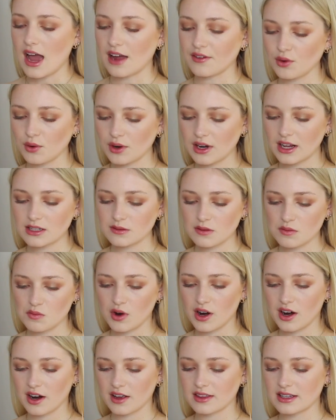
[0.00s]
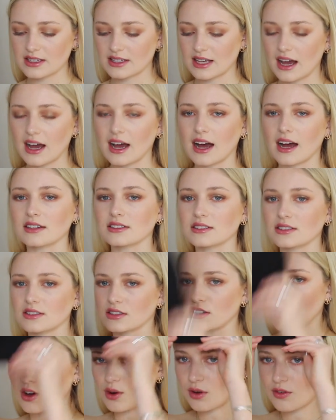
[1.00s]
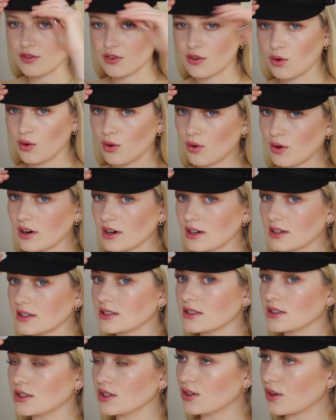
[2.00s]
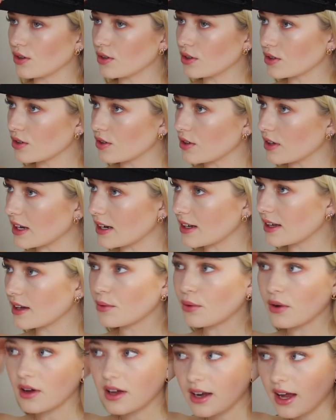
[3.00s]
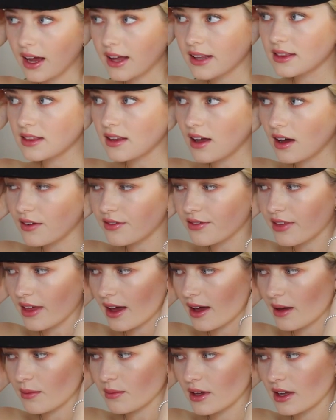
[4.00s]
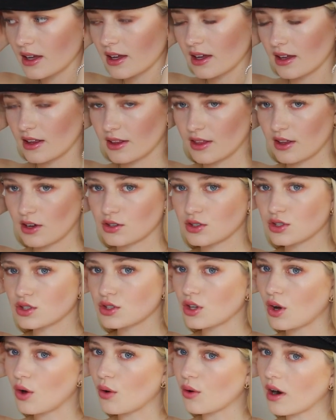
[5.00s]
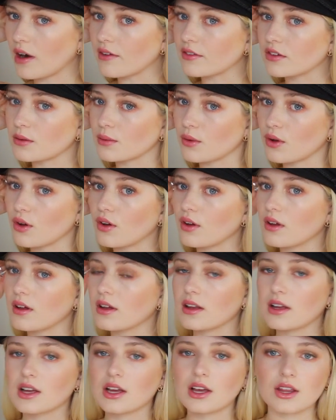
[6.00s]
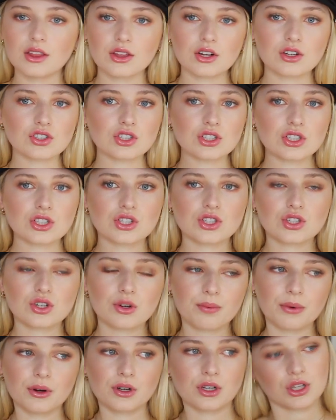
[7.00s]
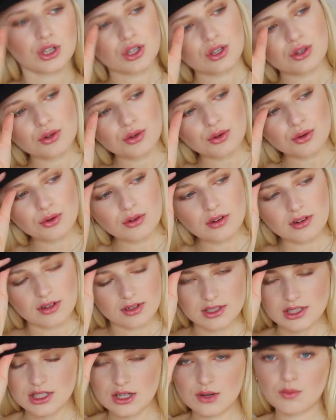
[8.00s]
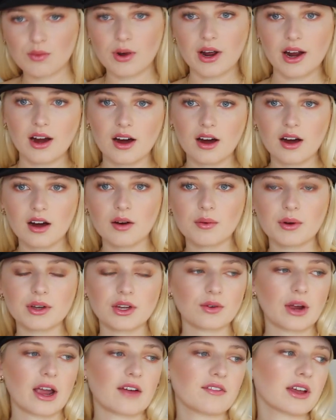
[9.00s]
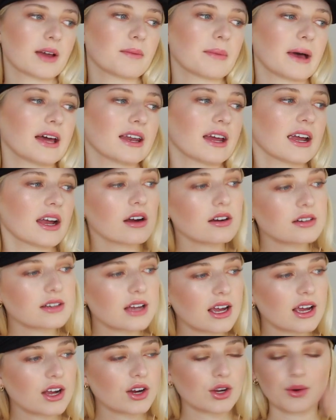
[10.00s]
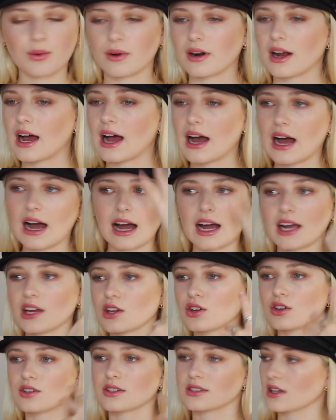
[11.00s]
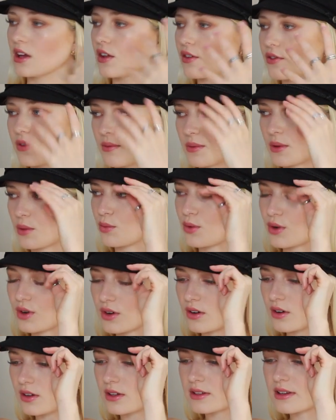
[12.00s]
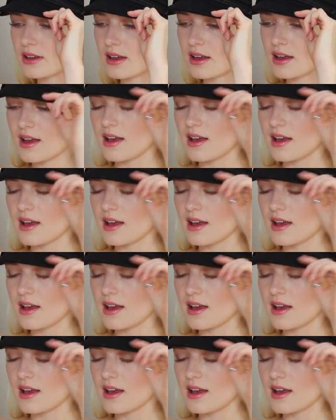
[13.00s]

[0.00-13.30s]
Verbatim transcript: Everyone has been wearing these hats so of course you know your girl had to get one. I love them. They're so comfortable. They're just super cute to wear when you are having a bad hair day or you want to hide yourself from the world.